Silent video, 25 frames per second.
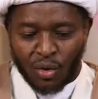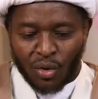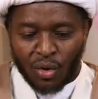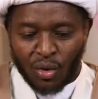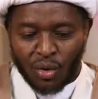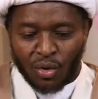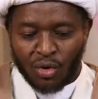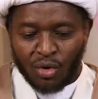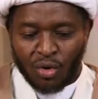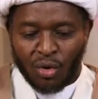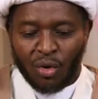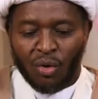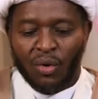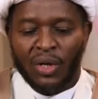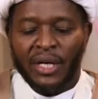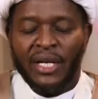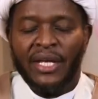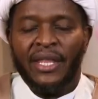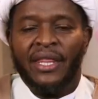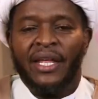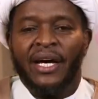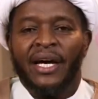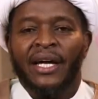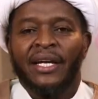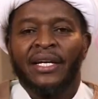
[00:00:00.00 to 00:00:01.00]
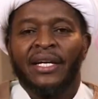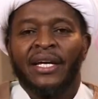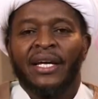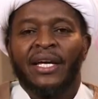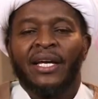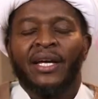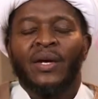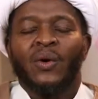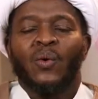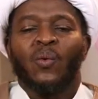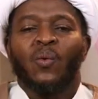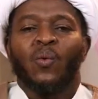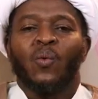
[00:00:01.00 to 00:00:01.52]
not only that,
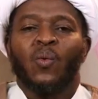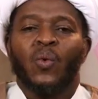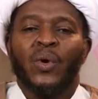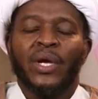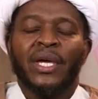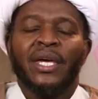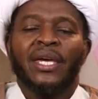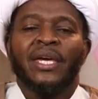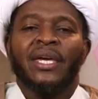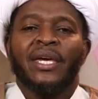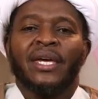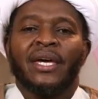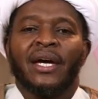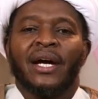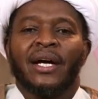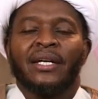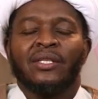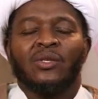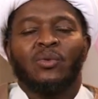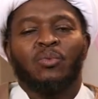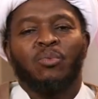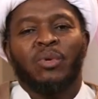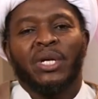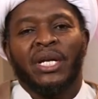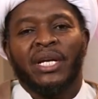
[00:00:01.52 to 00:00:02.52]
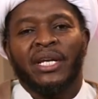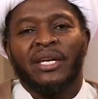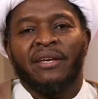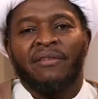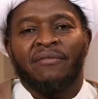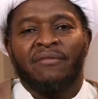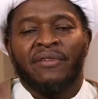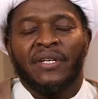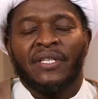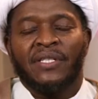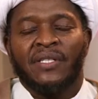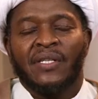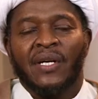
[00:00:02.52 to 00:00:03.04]
we as
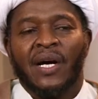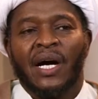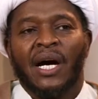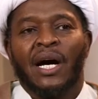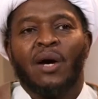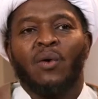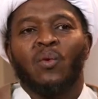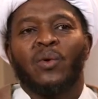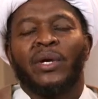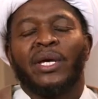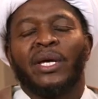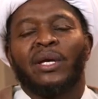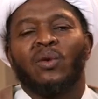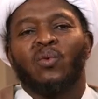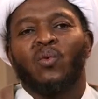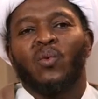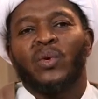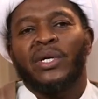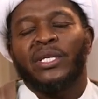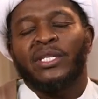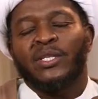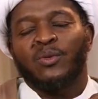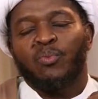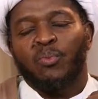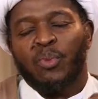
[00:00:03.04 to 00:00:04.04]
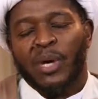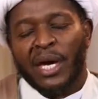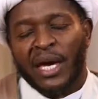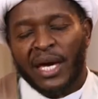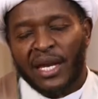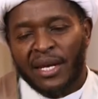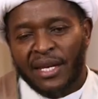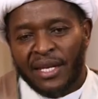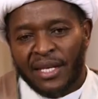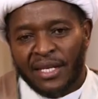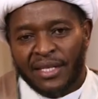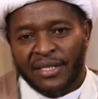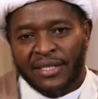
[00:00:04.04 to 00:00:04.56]
believers, how can we
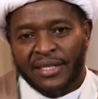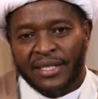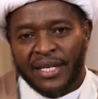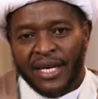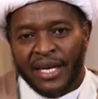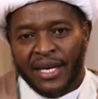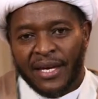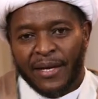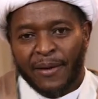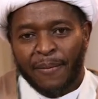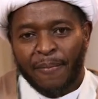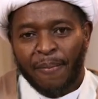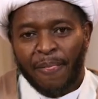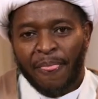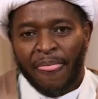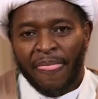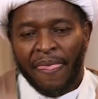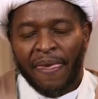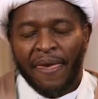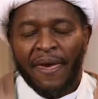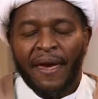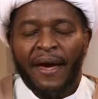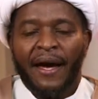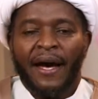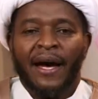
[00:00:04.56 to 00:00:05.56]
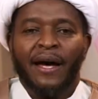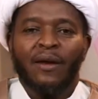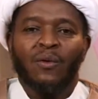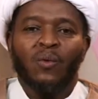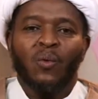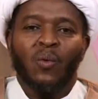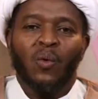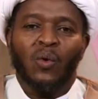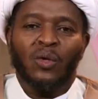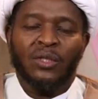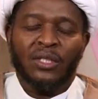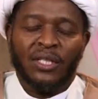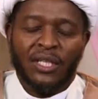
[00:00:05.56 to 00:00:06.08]
spend this day? And
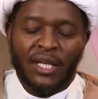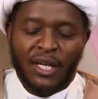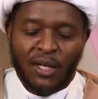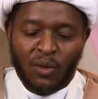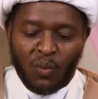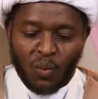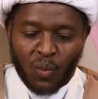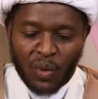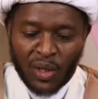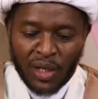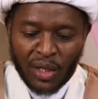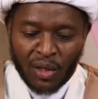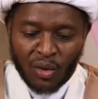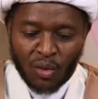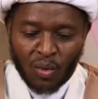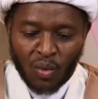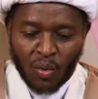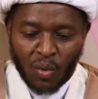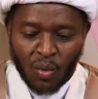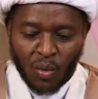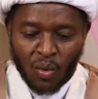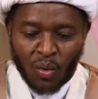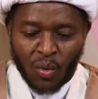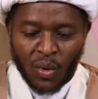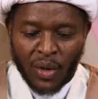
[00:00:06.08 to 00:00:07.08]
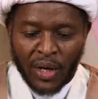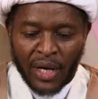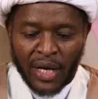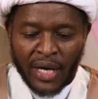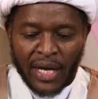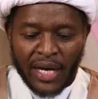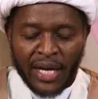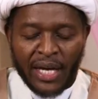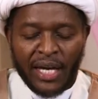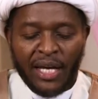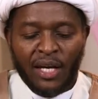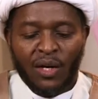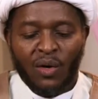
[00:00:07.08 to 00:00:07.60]
what can we do
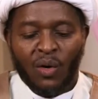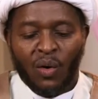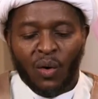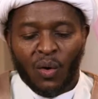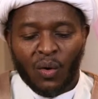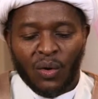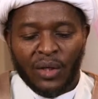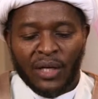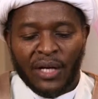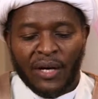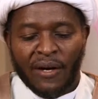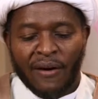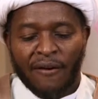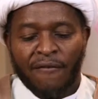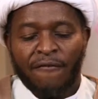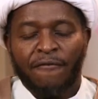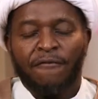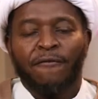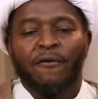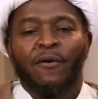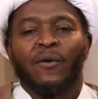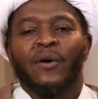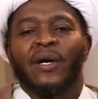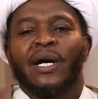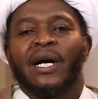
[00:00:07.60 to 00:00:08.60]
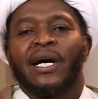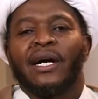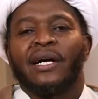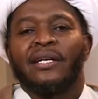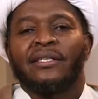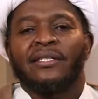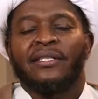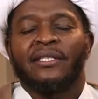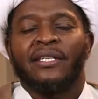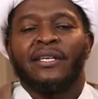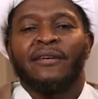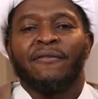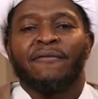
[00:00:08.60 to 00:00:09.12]
in order for
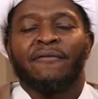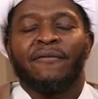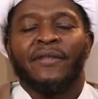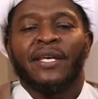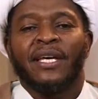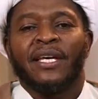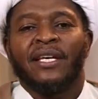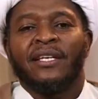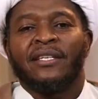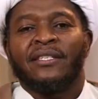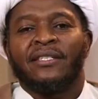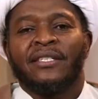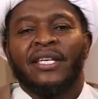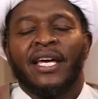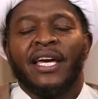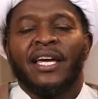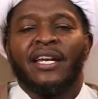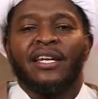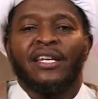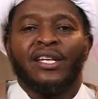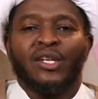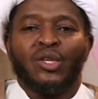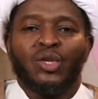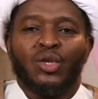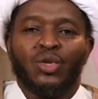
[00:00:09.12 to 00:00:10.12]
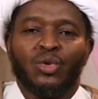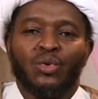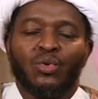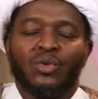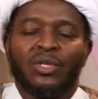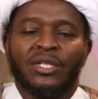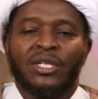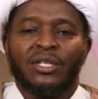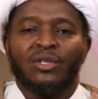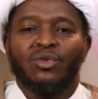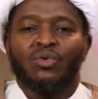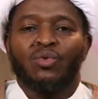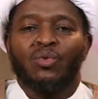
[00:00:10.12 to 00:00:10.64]
us, if there is any
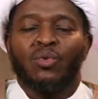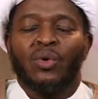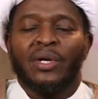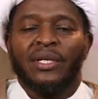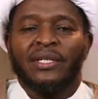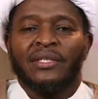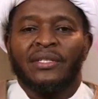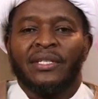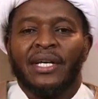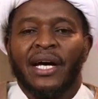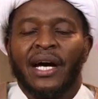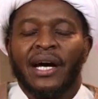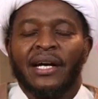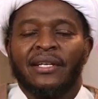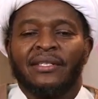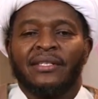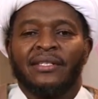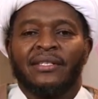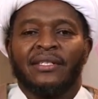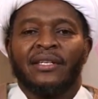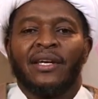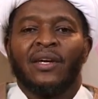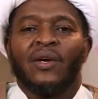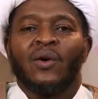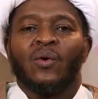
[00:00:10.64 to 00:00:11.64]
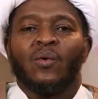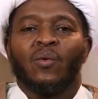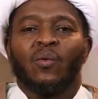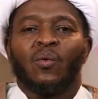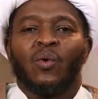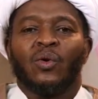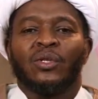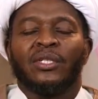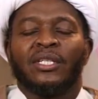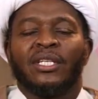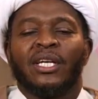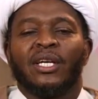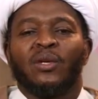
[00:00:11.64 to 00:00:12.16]
duty towards us,
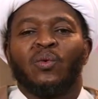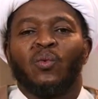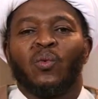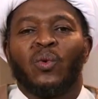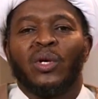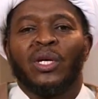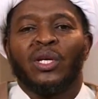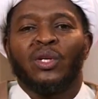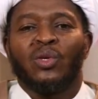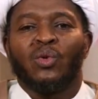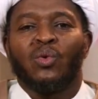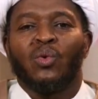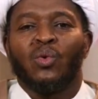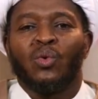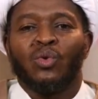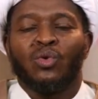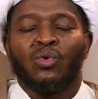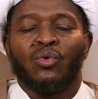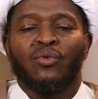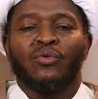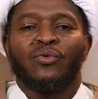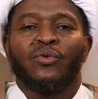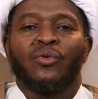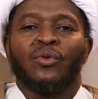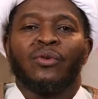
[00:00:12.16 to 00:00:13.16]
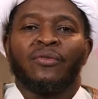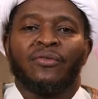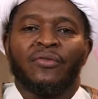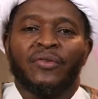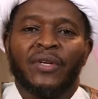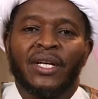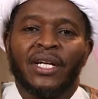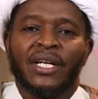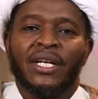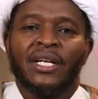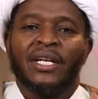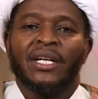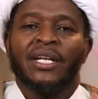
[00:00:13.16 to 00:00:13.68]
what can we do to
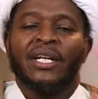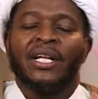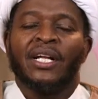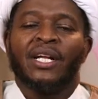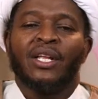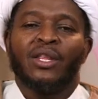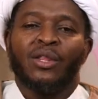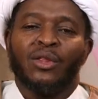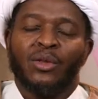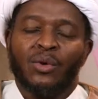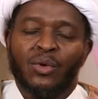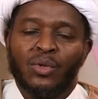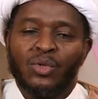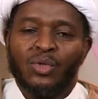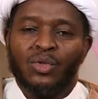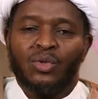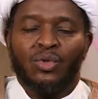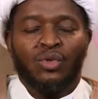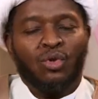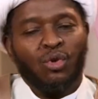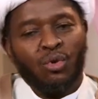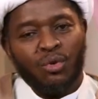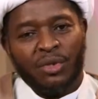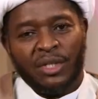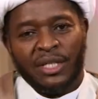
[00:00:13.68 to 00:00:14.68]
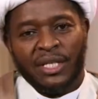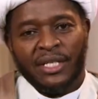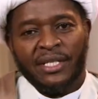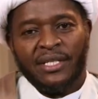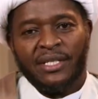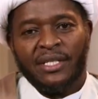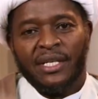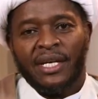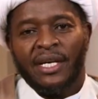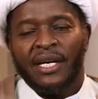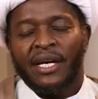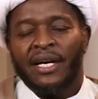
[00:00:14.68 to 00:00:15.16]
fulfill those duties?